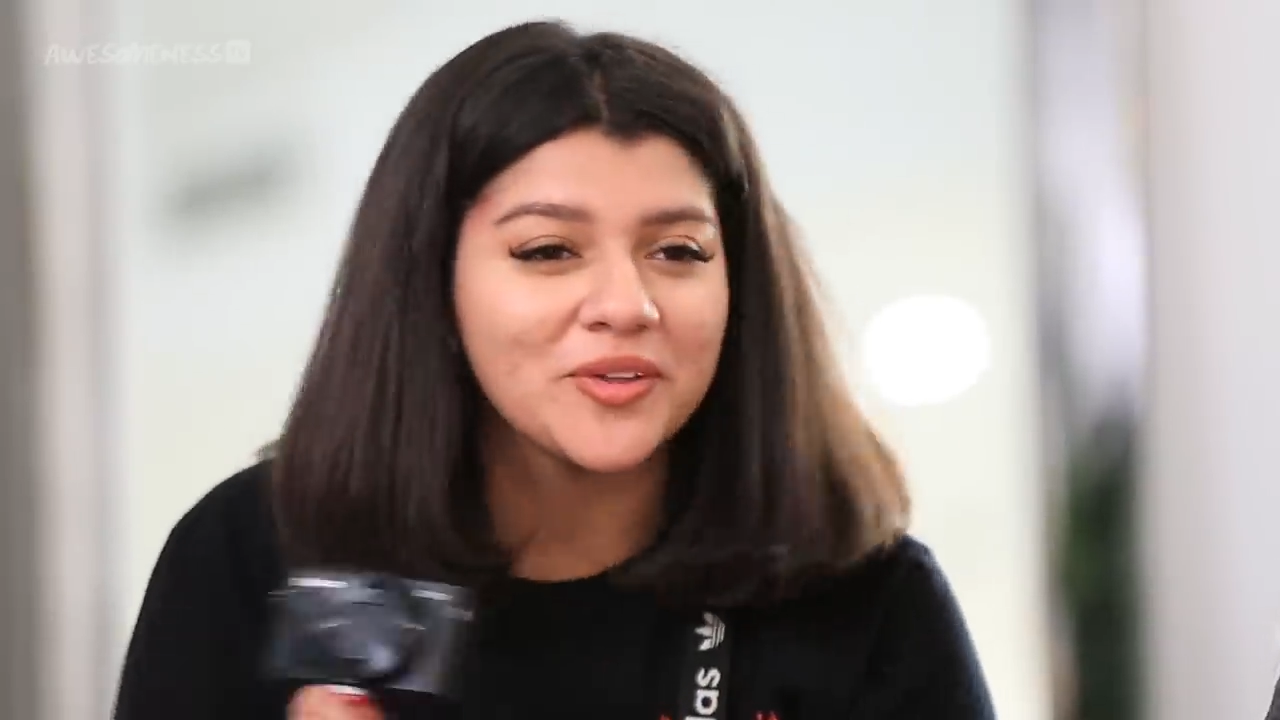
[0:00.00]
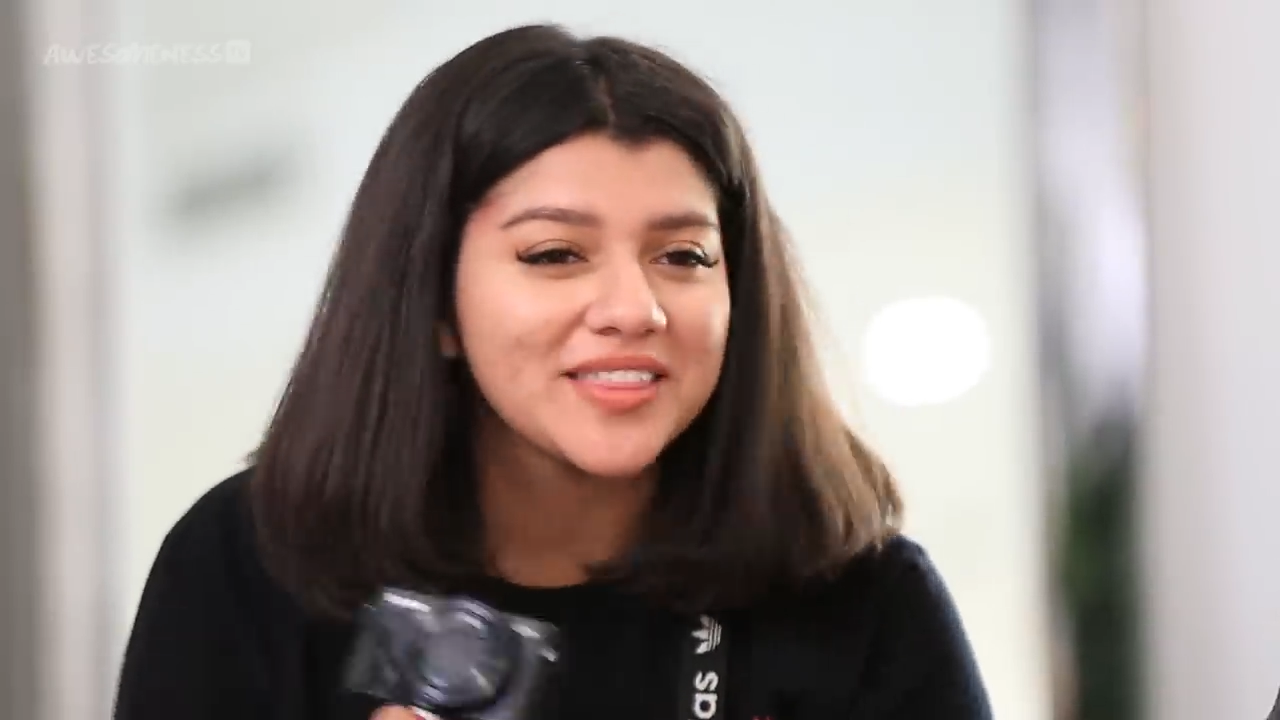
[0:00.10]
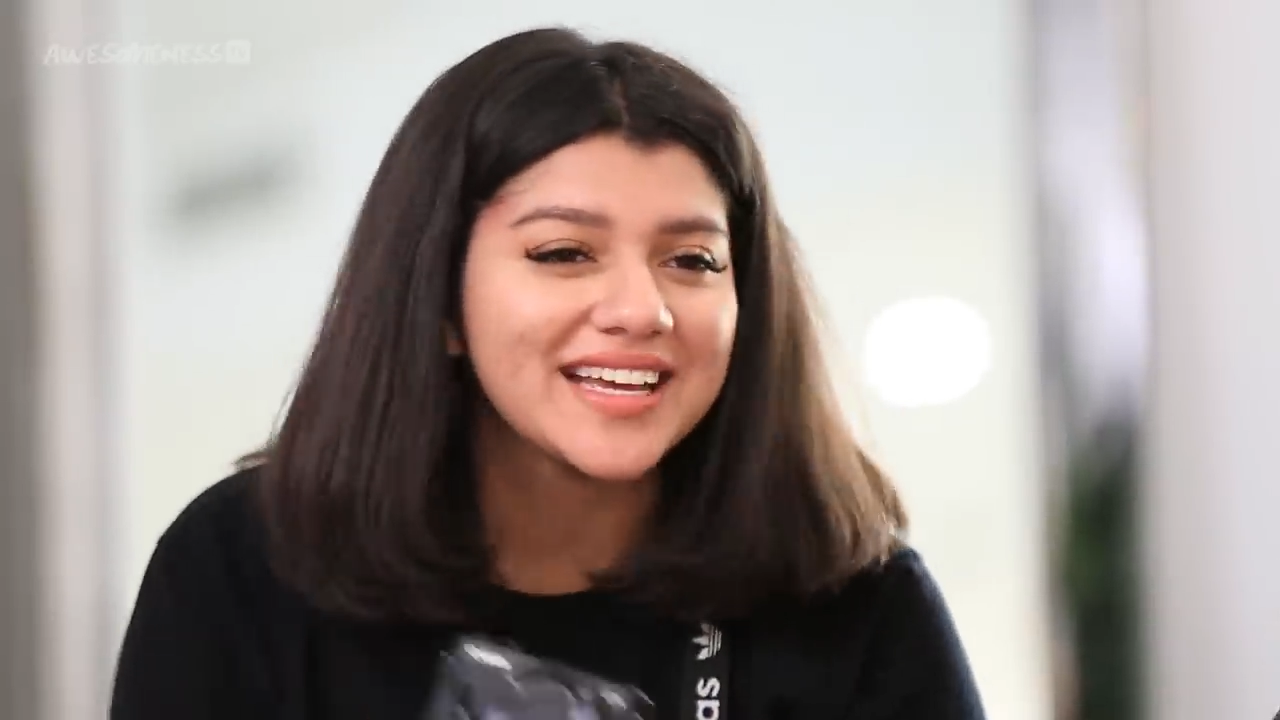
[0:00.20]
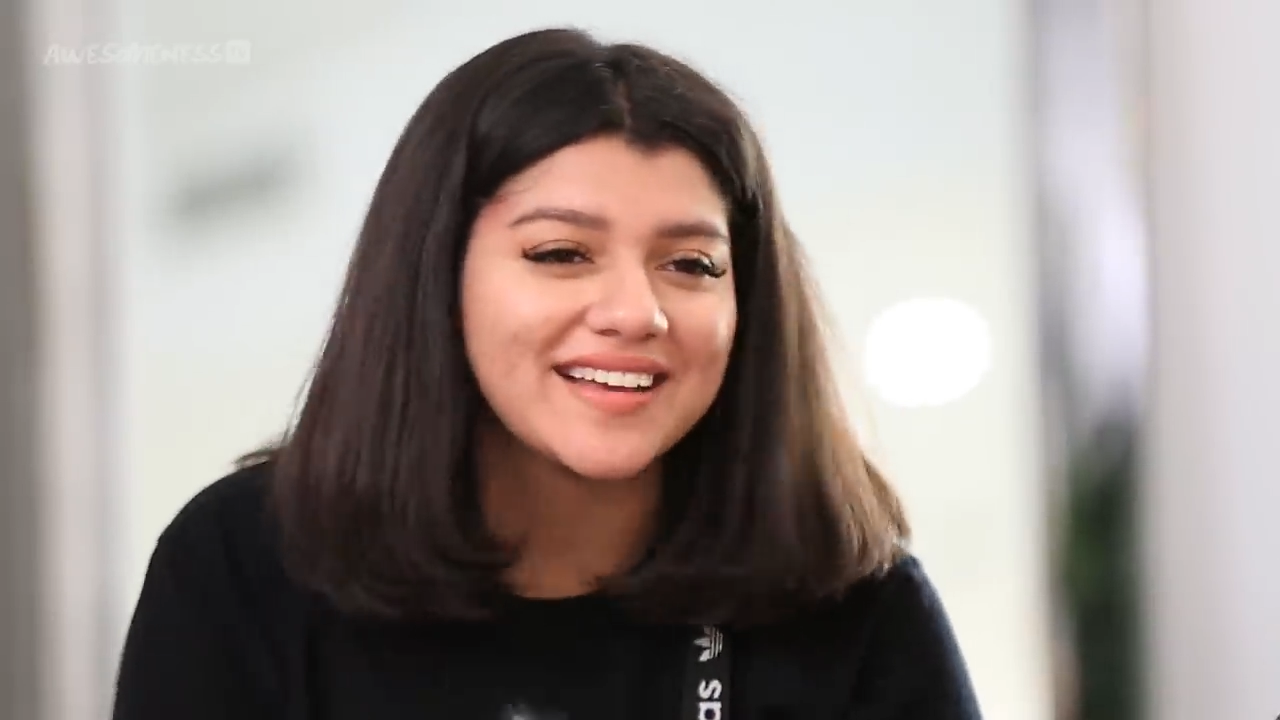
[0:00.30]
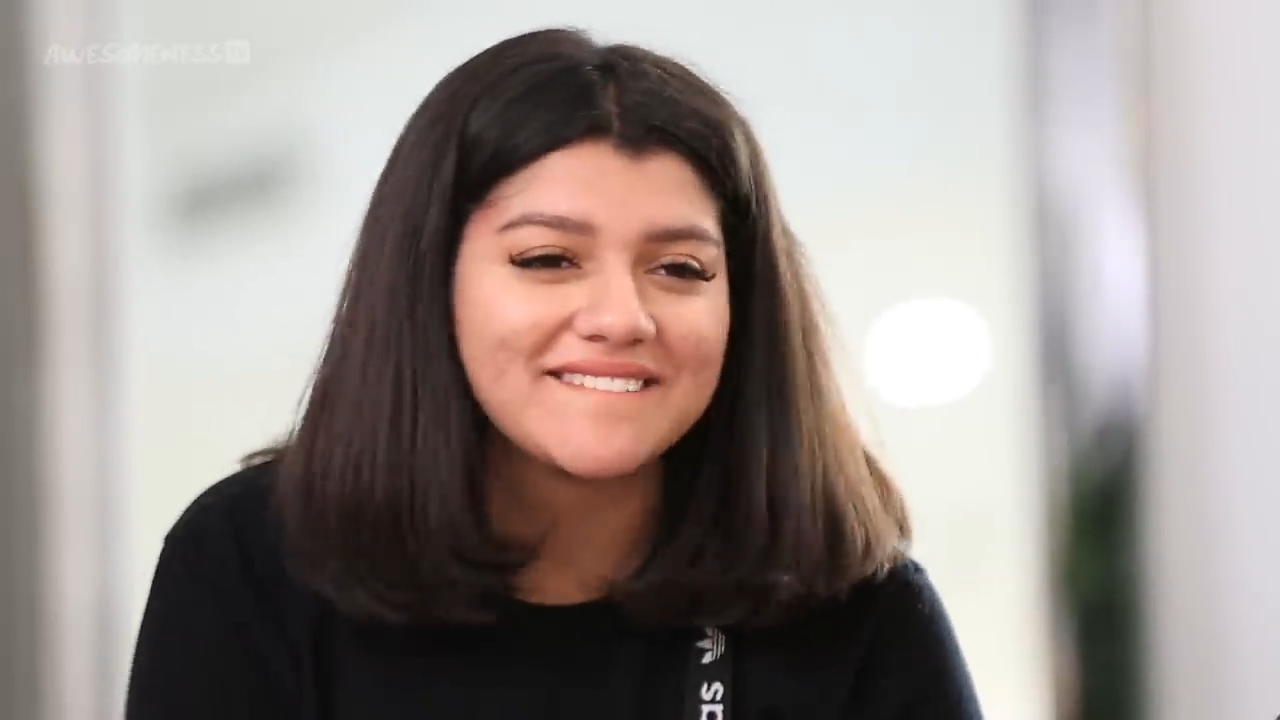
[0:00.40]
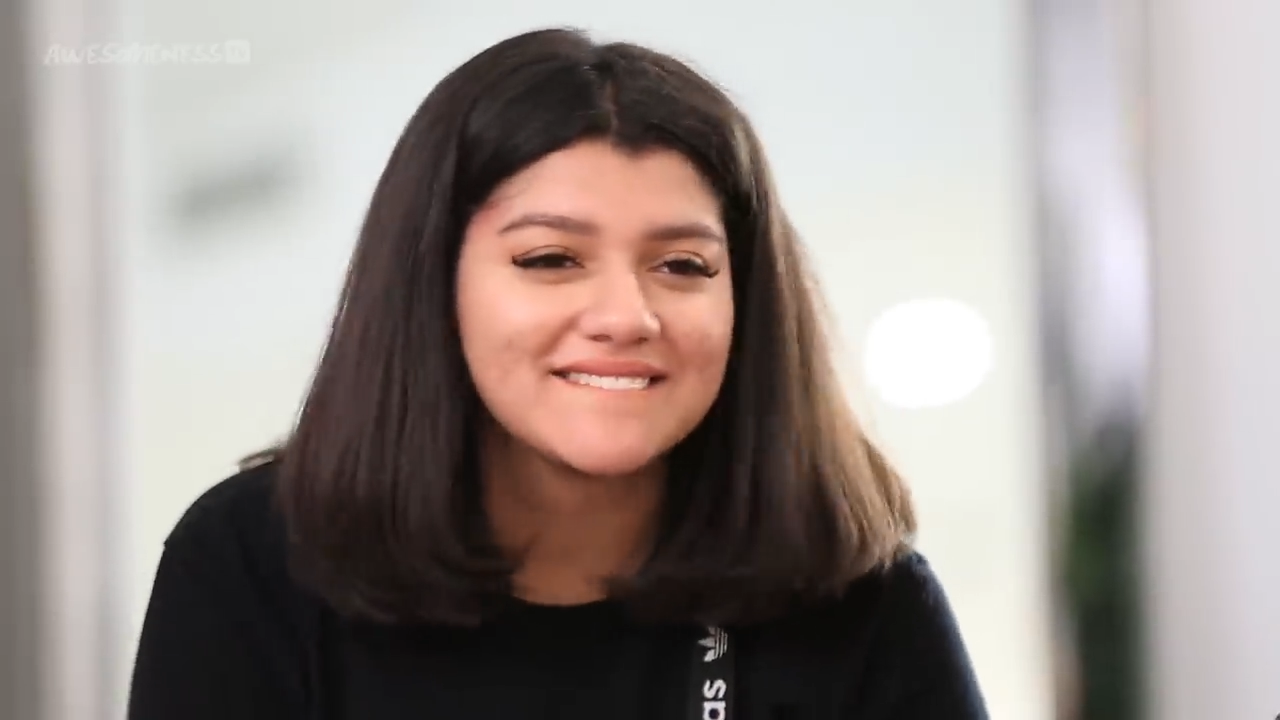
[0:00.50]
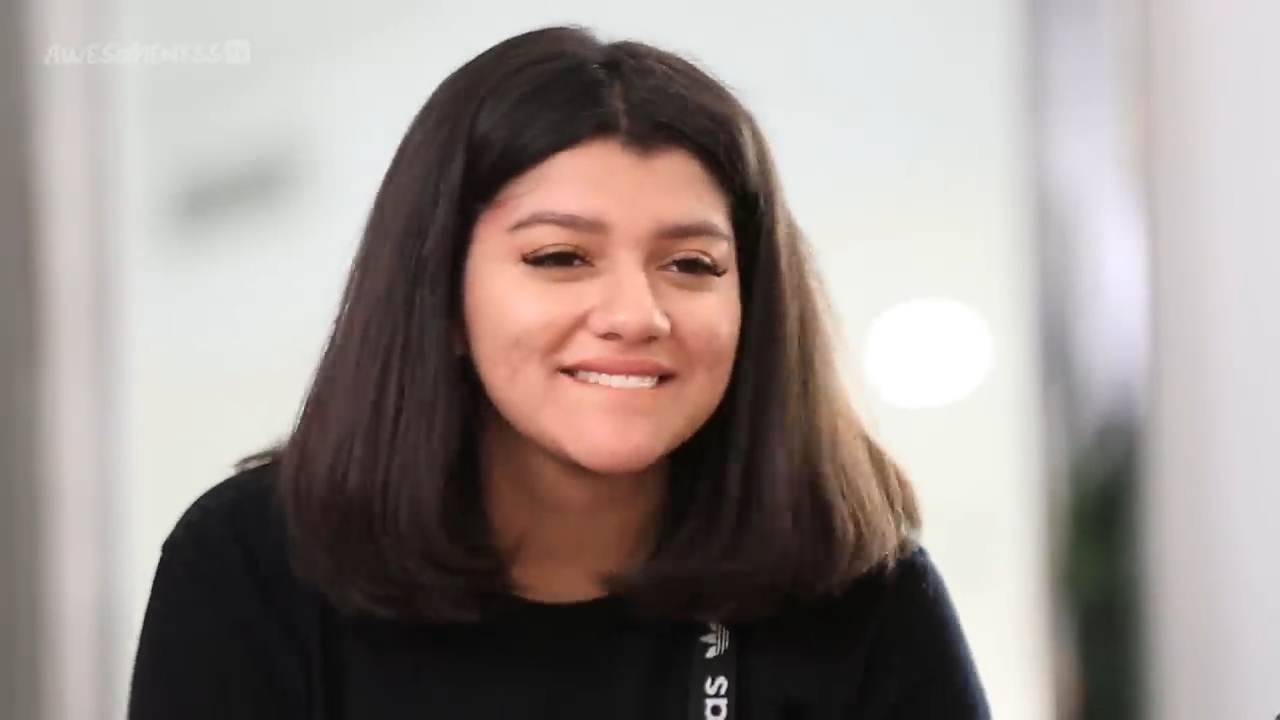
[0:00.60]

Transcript: the whole thing.